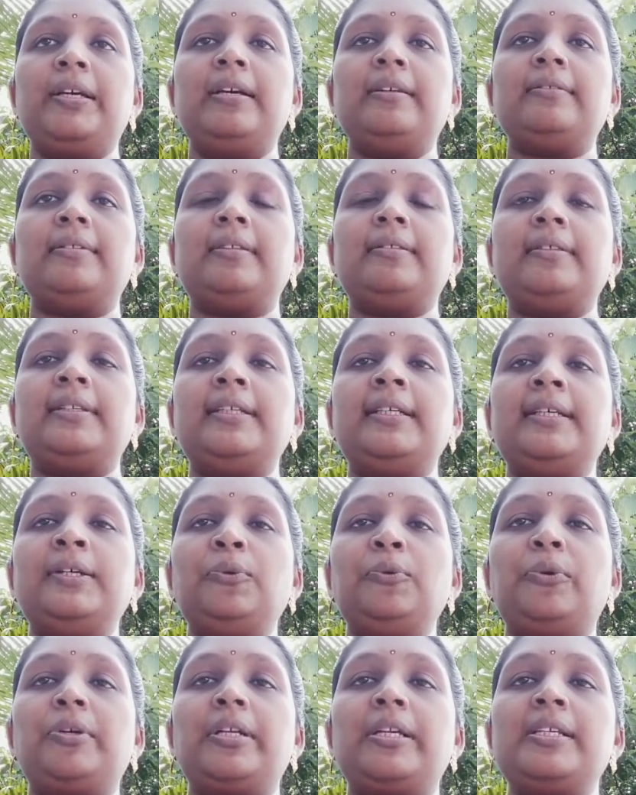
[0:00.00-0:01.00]
The third
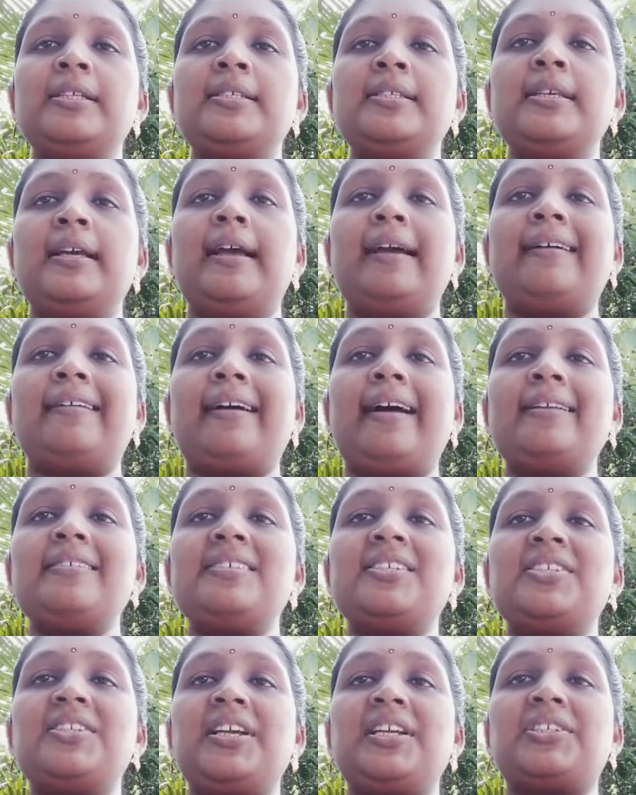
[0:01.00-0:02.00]
one is
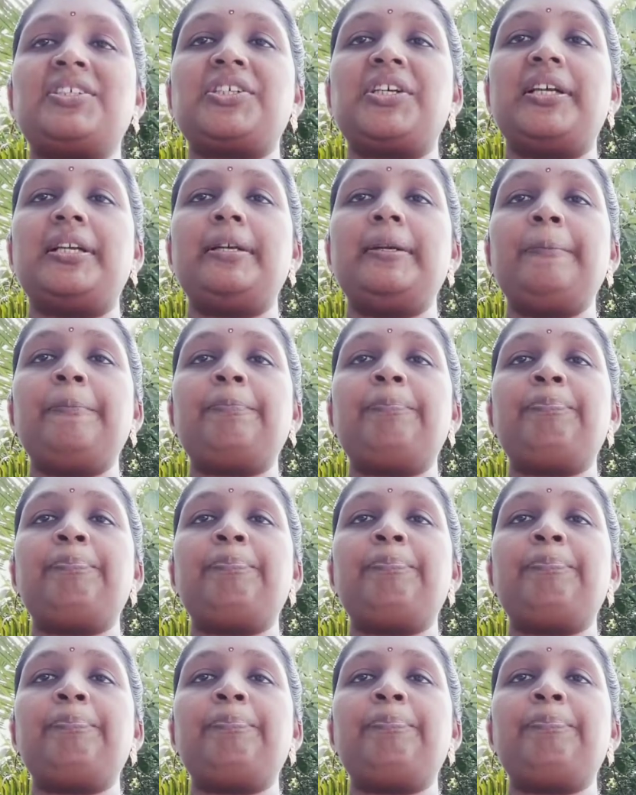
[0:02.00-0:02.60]
construction,